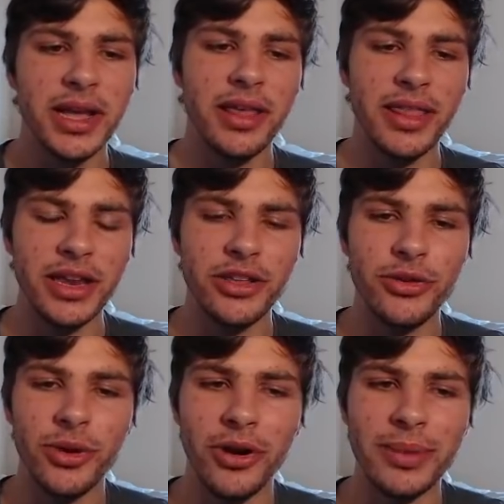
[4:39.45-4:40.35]
then
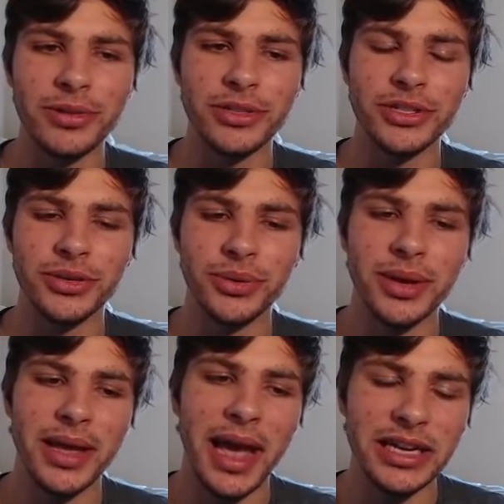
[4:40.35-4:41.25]
you are able to
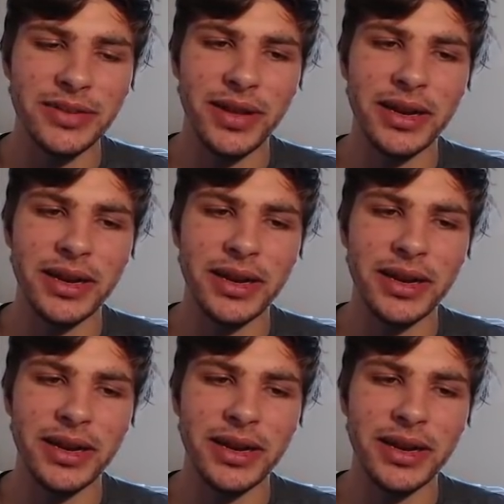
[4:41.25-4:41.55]
activate